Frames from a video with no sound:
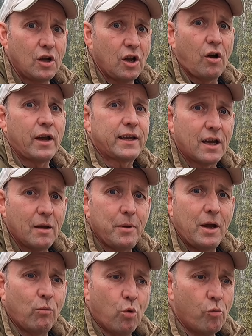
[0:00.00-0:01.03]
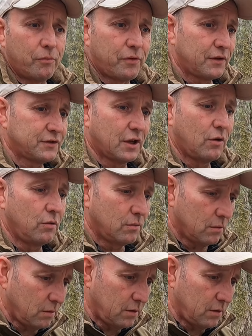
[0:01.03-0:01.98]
like a bit of warmth. So